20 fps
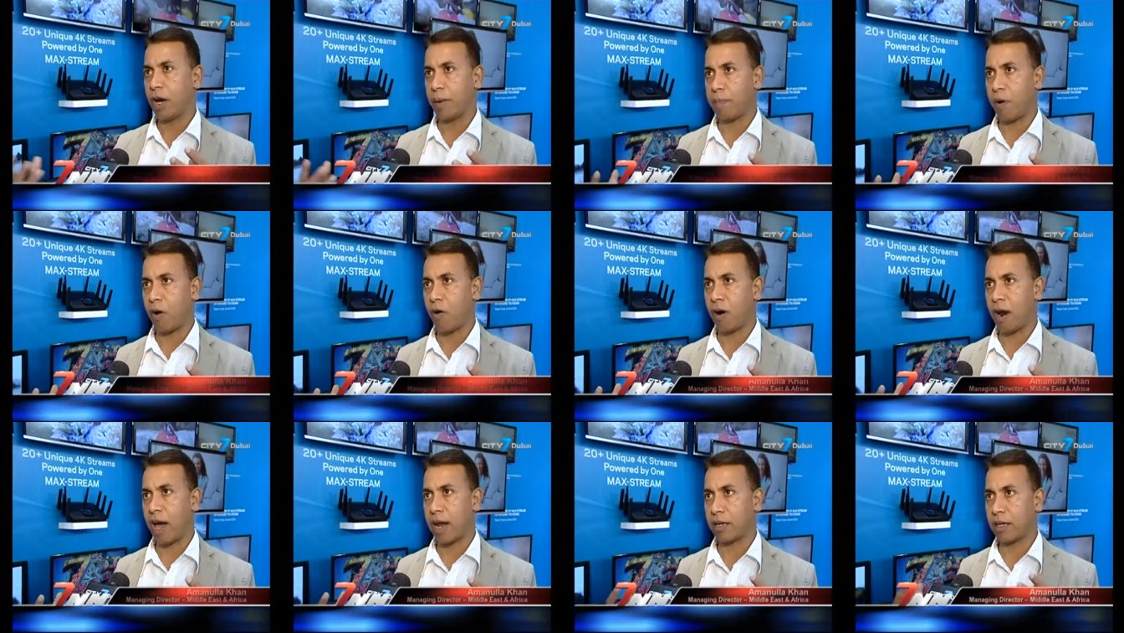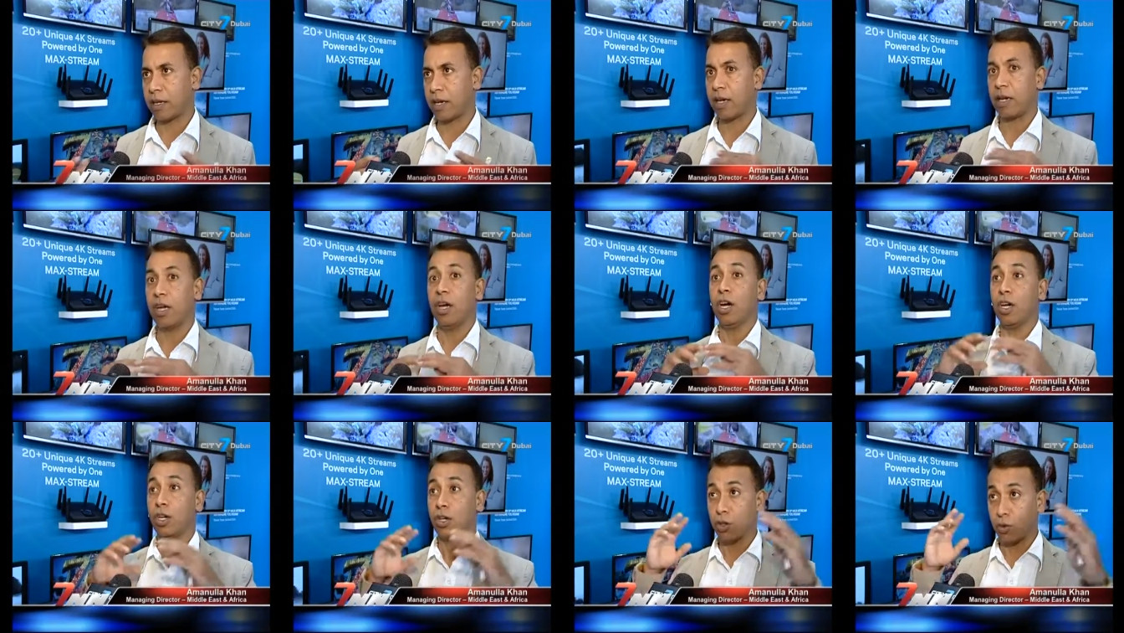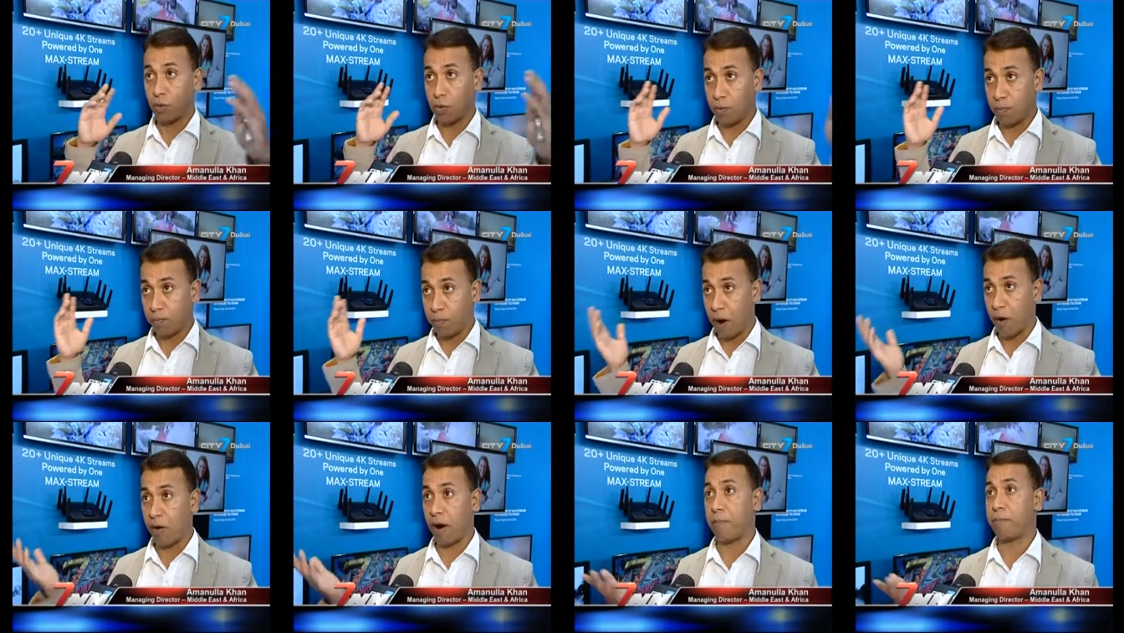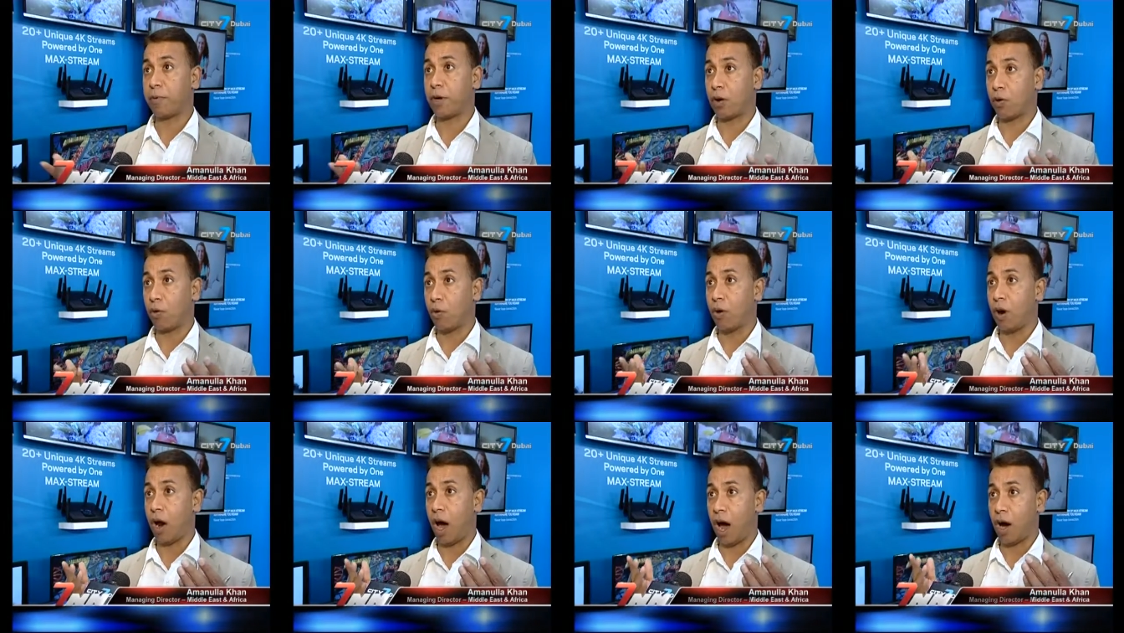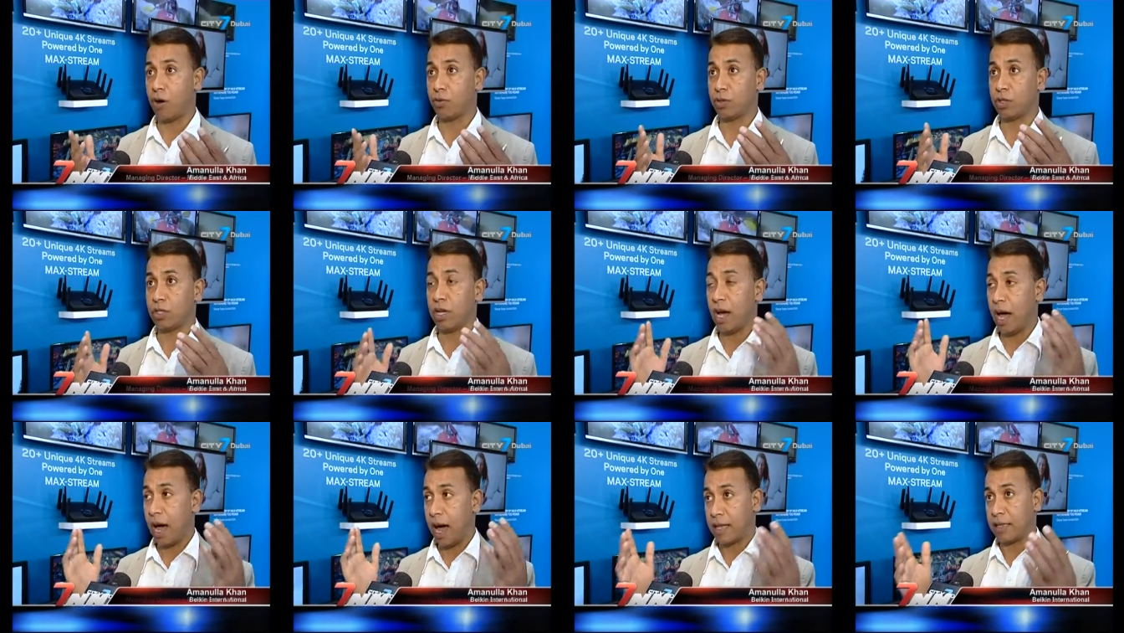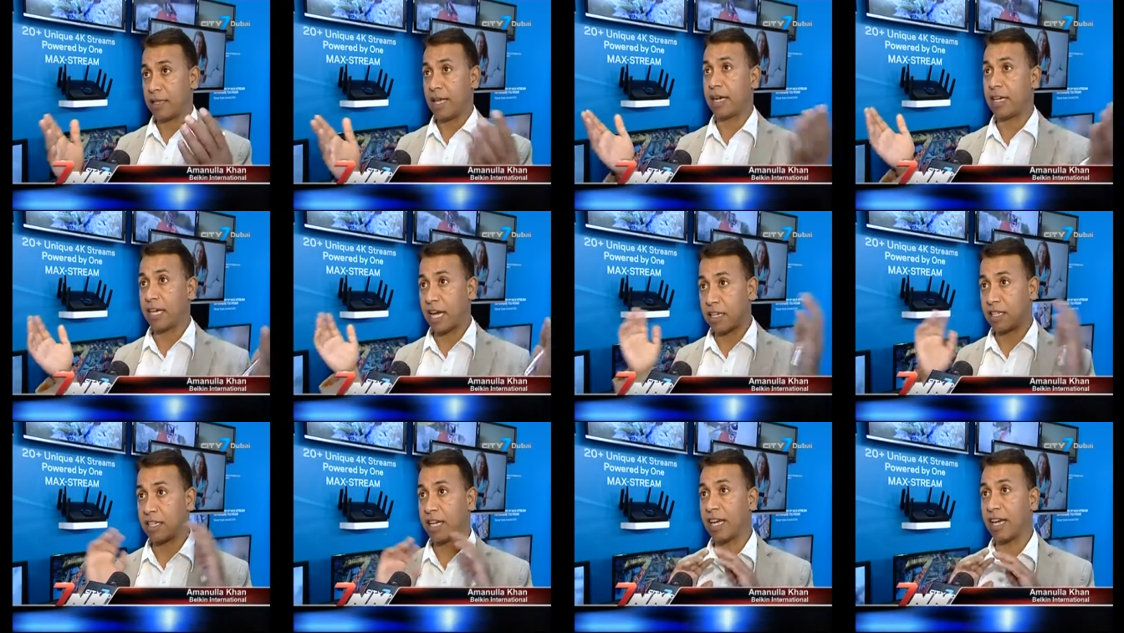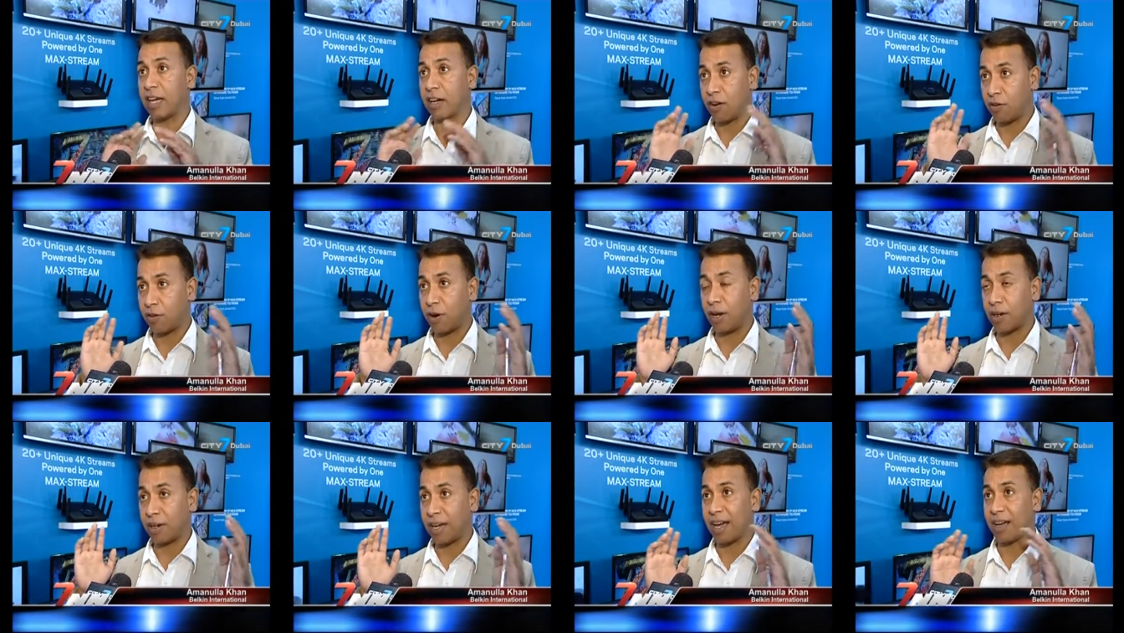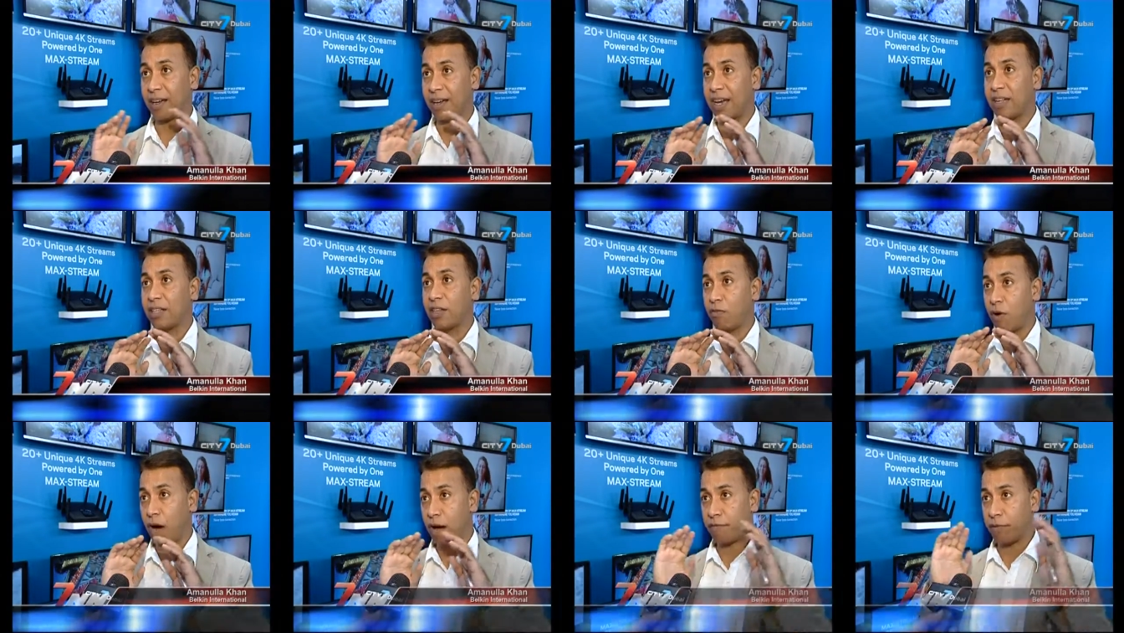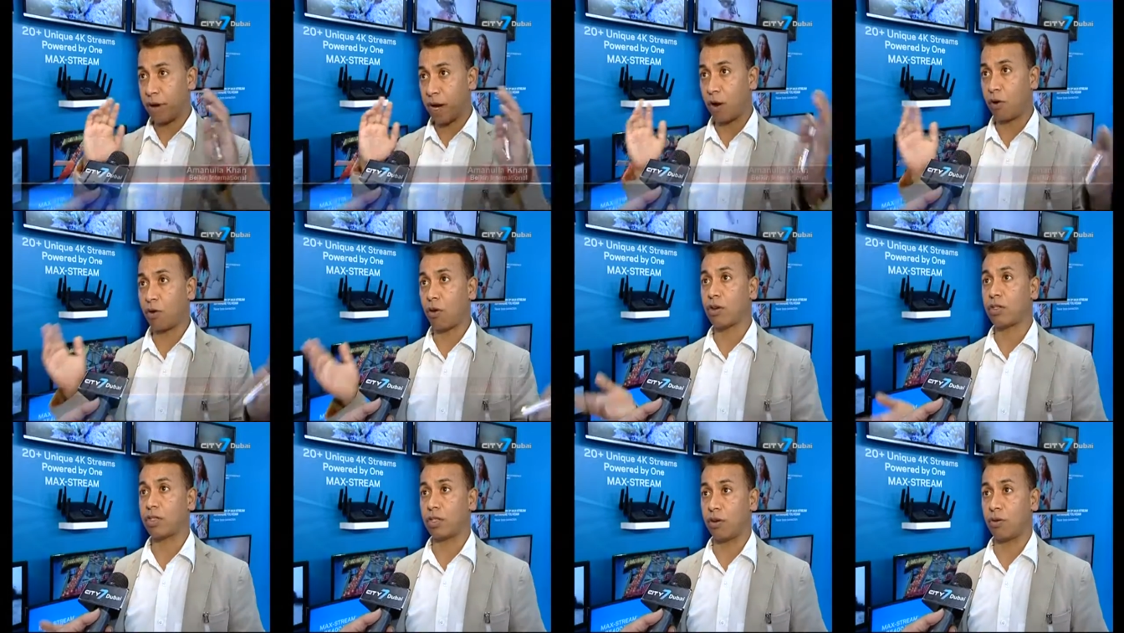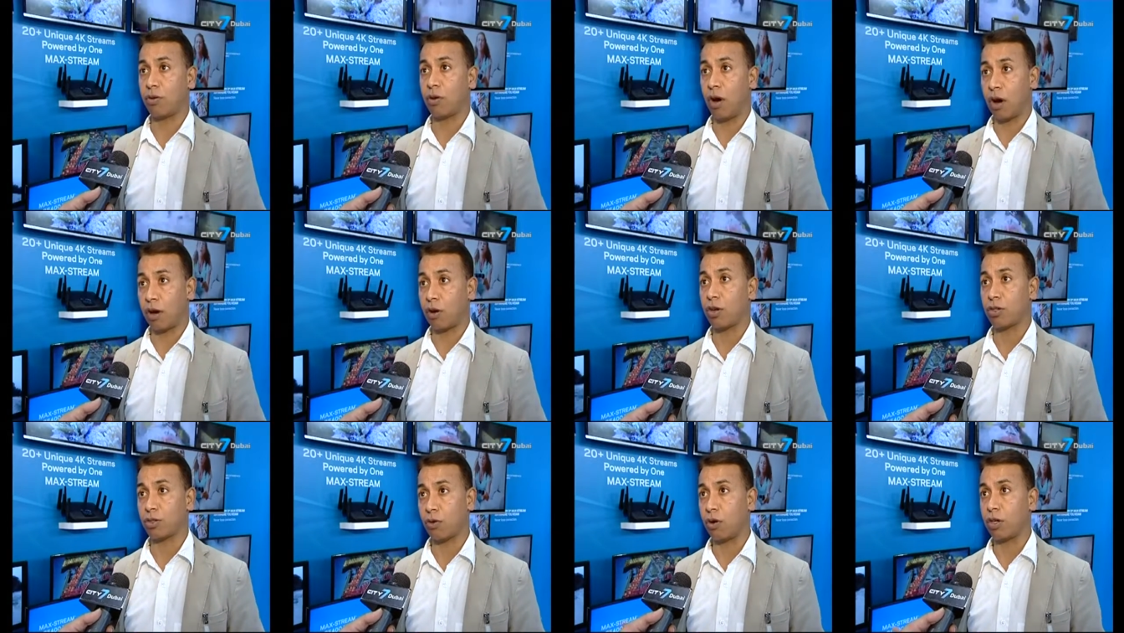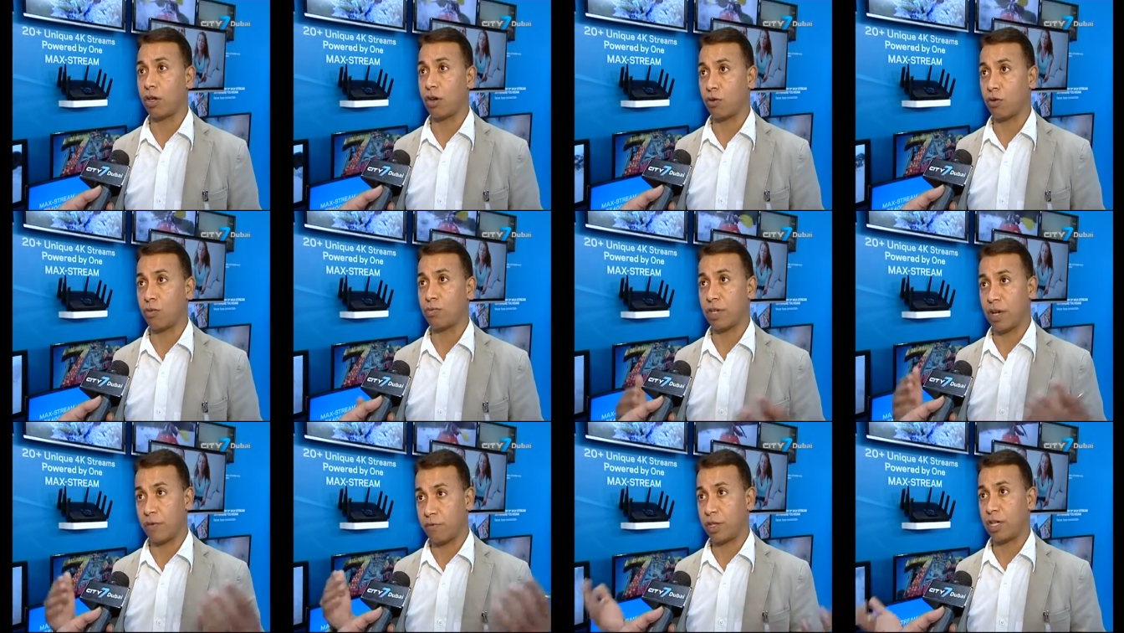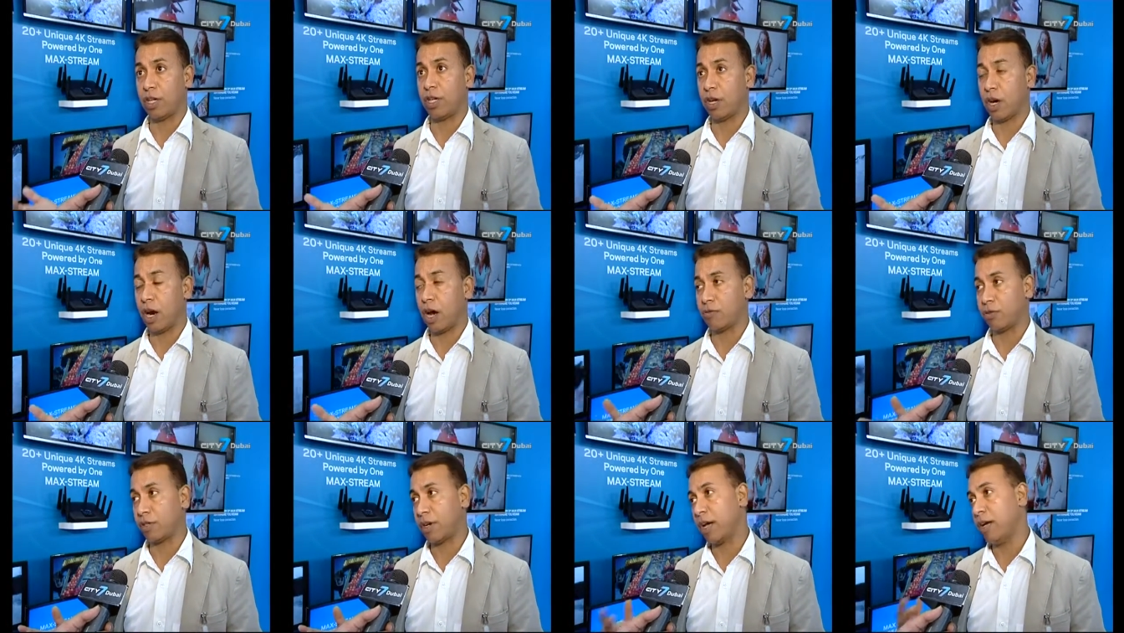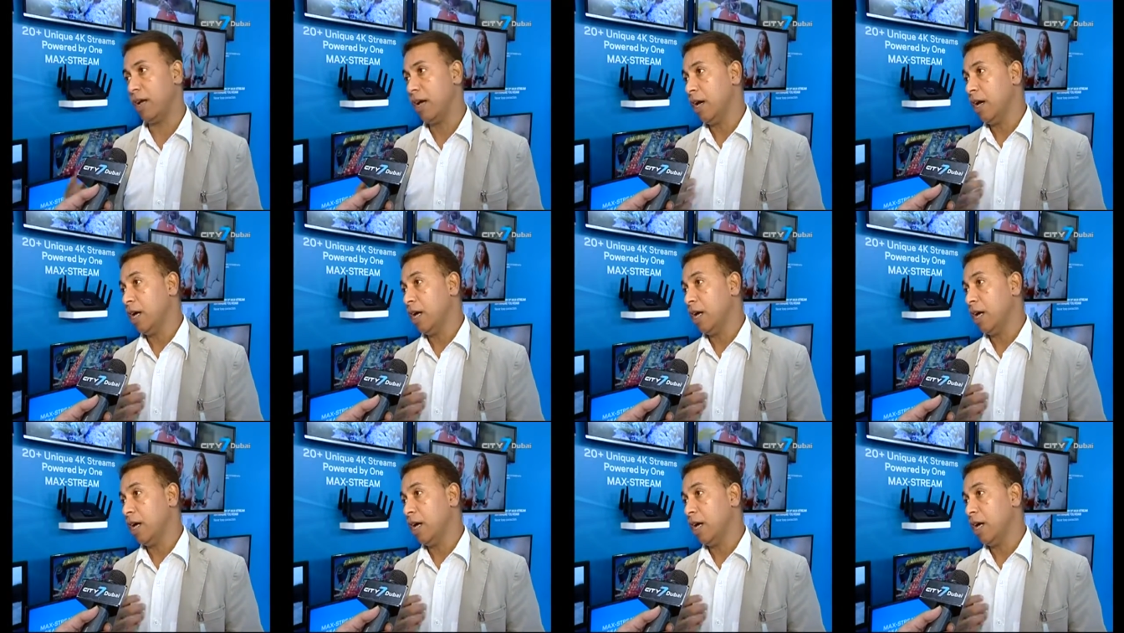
a power line kit to power up your whole house and then get the, get, get the Wi-Fi across, your, across all your rooms and within your house, right?